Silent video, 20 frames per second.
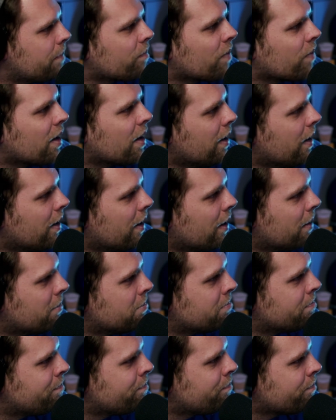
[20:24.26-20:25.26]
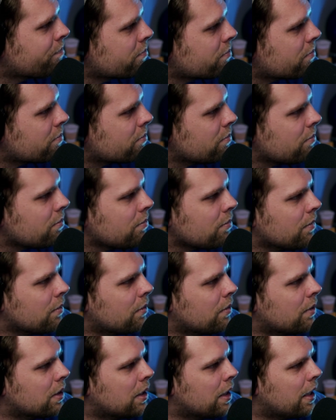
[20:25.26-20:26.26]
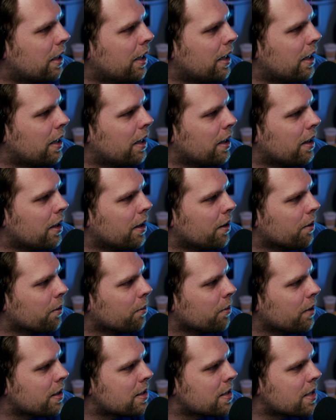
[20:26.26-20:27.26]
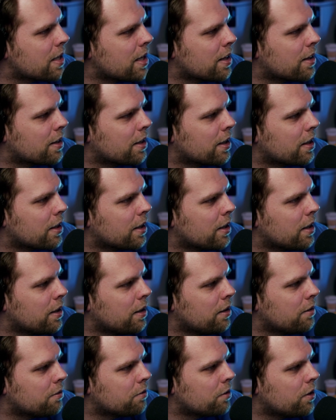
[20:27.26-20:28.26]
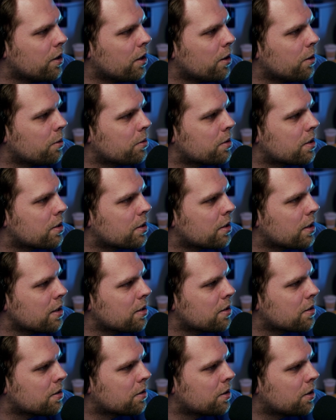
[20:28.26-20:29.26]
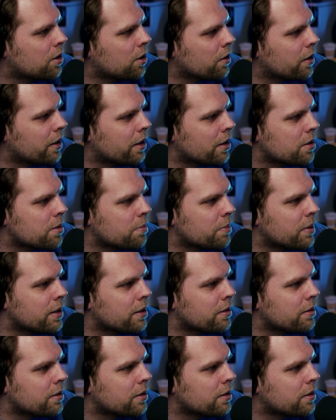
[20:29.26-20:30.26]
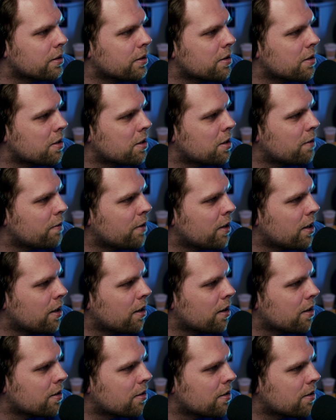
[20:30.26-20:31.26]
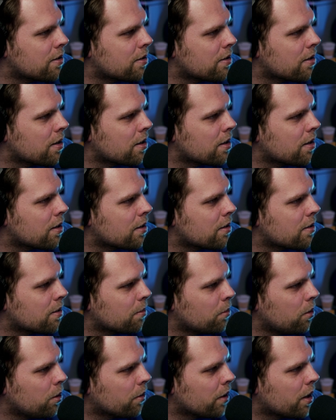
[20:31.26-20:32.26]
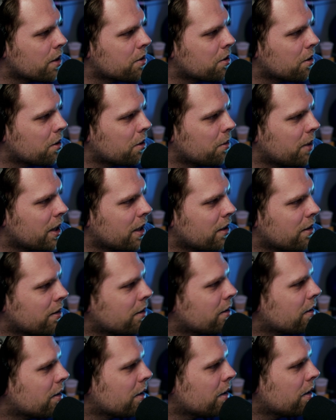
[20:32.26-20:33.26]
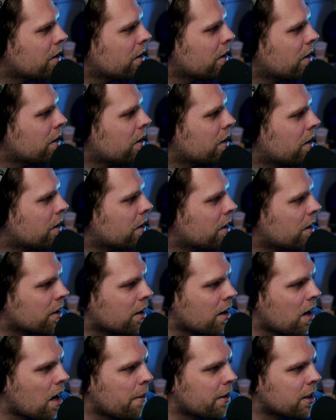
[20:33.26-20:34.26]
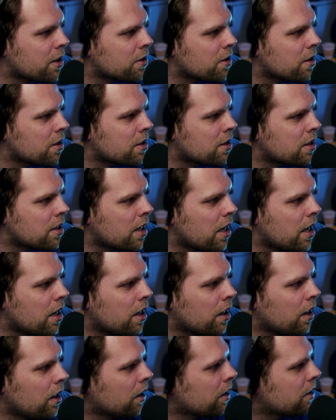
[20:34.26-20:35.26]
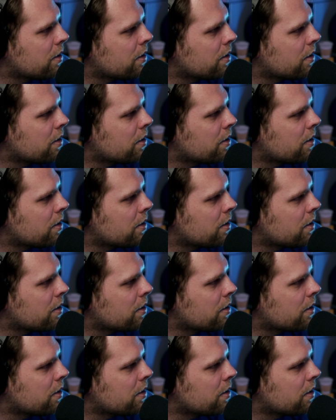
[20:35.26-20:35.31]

I don't really see anything of note. That's curious, but it's a DVD. This is a Blu-ray show, man. The comic is on sale.